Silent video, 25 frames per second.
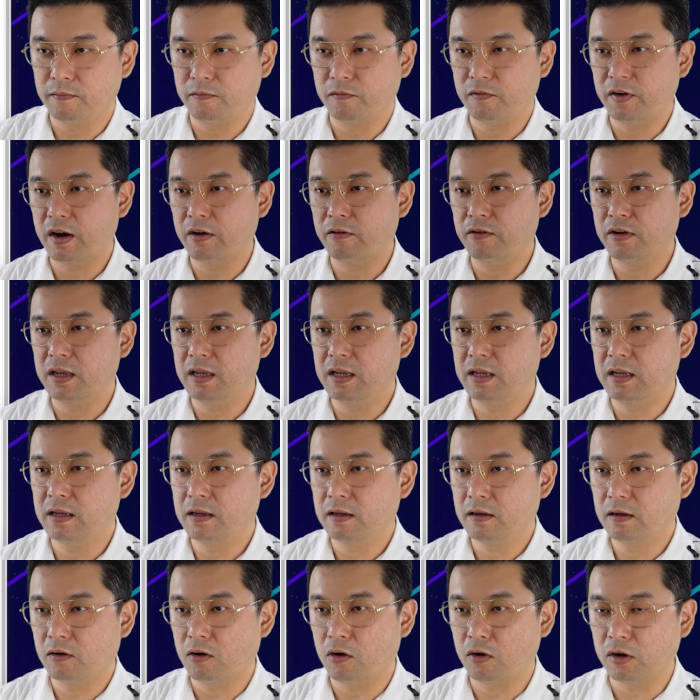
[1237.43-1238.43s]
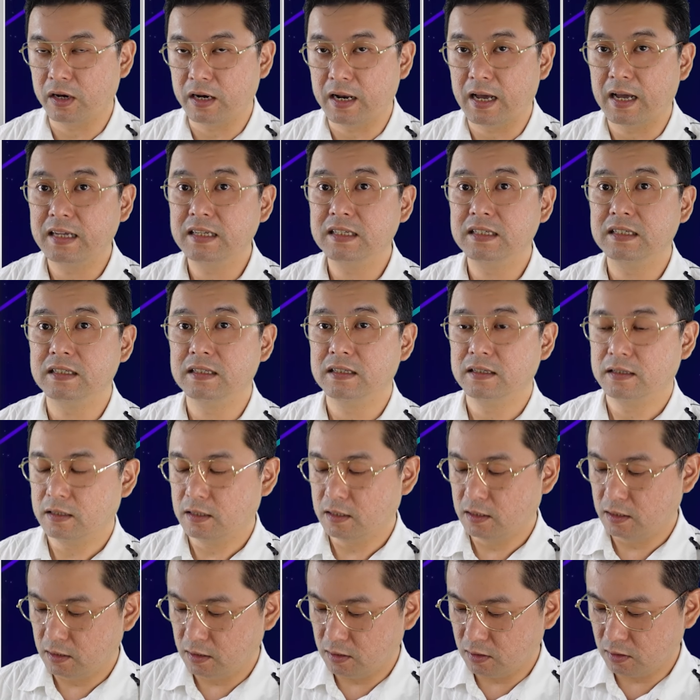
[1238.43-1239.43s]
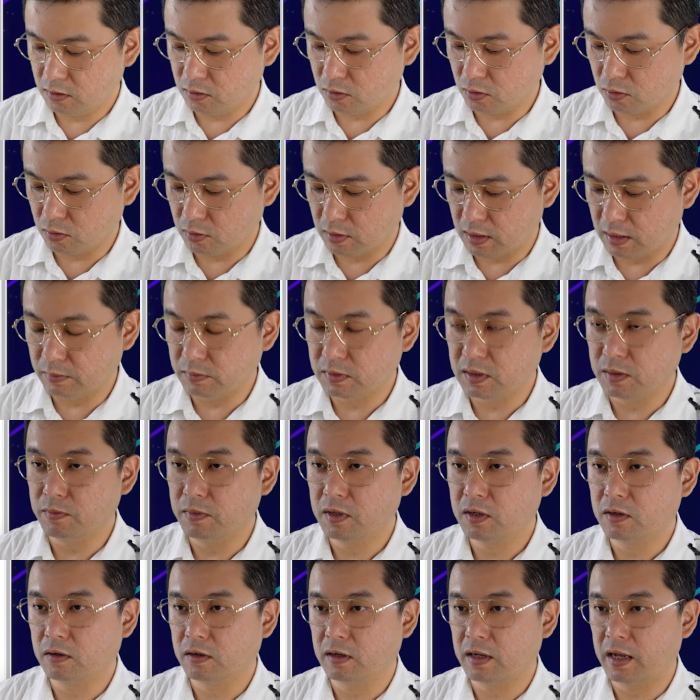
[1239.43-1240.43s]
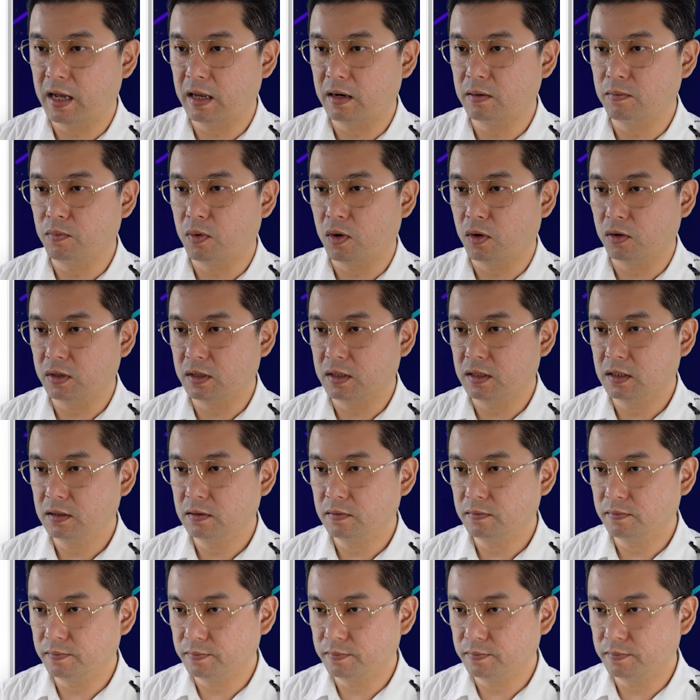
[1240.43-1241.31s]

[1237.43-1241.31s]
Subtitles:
very organized. So I'm simply gonna add a border,